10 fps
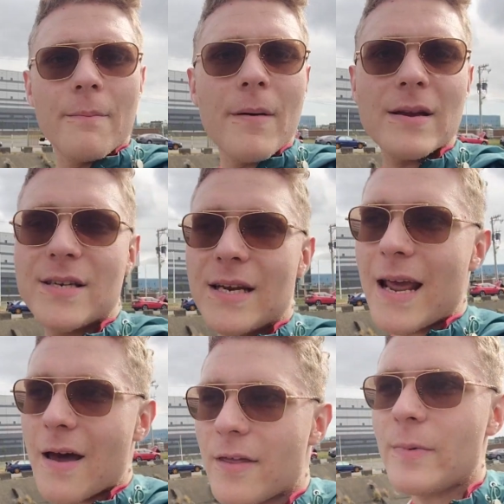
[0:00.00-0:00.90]
But
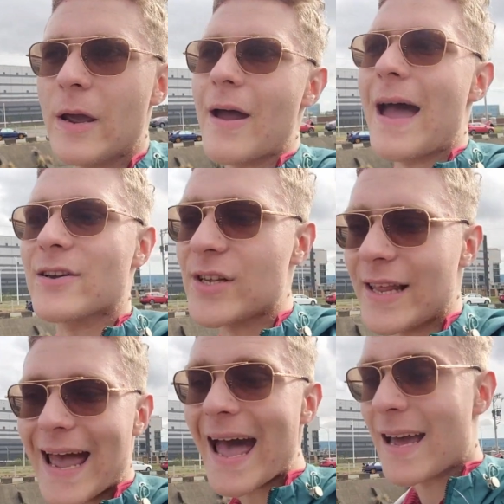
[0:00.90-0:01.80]
now that we are
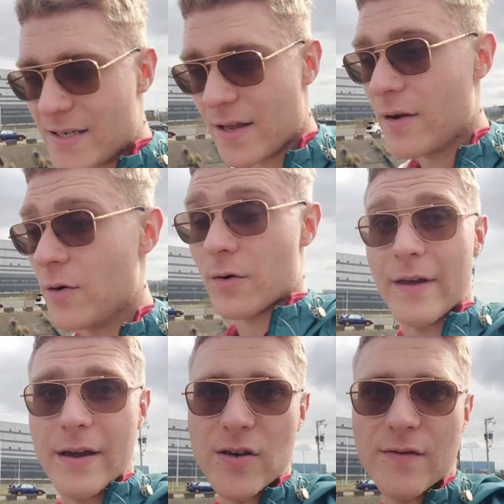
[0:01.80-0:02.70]
actually at the
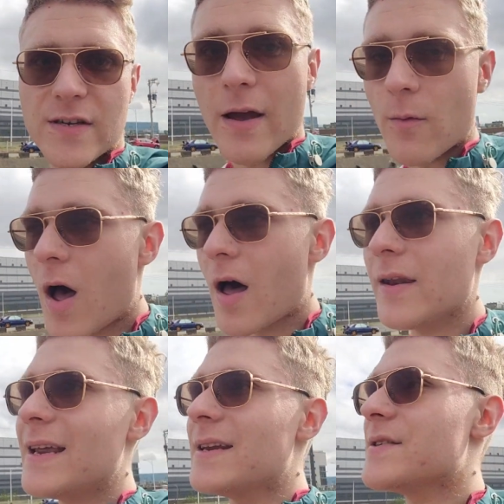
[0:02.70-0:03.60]
north edge of
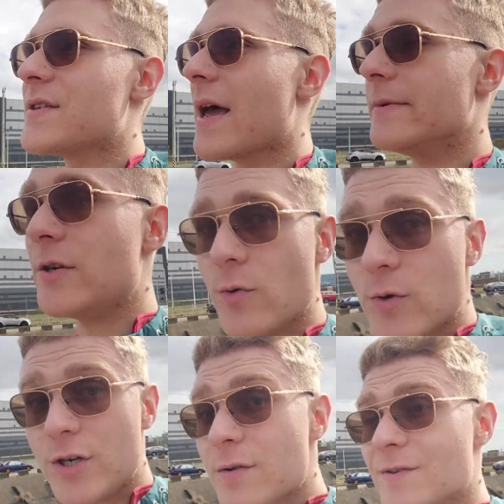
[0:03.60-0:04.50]
Taiwan, it is time
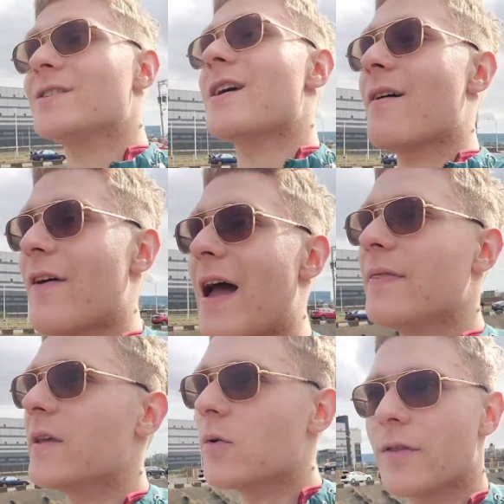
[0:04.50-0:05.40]
to do stuff
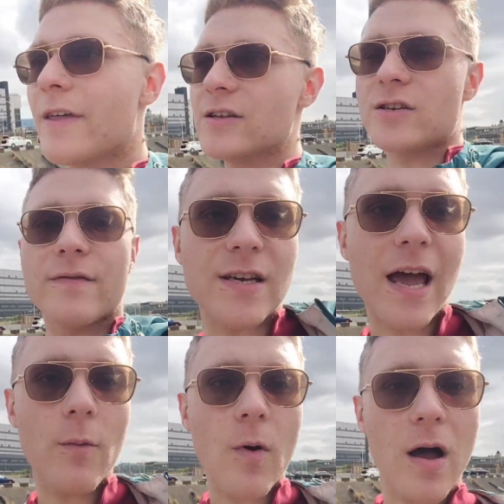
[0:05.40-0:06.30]
at the north edge of
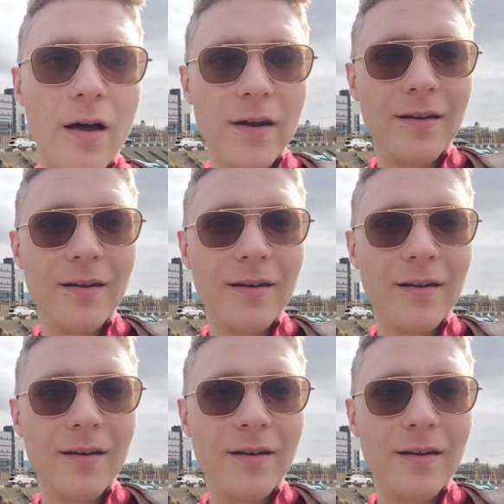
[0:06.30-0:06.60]
Taiwan.